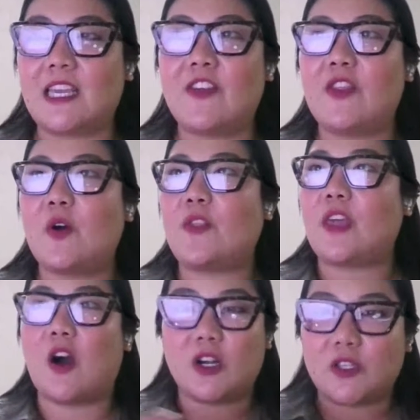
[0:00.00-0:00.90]
even though
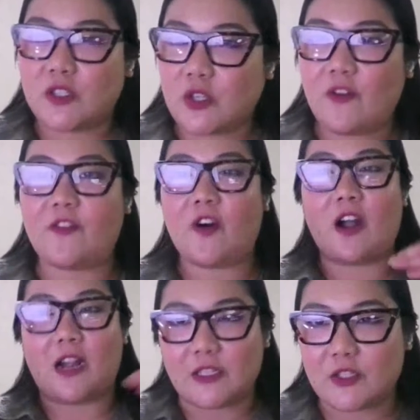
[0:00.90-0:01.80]
they are so
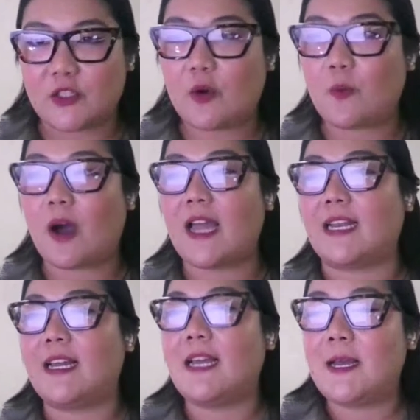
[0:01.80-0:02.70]
far and so wide.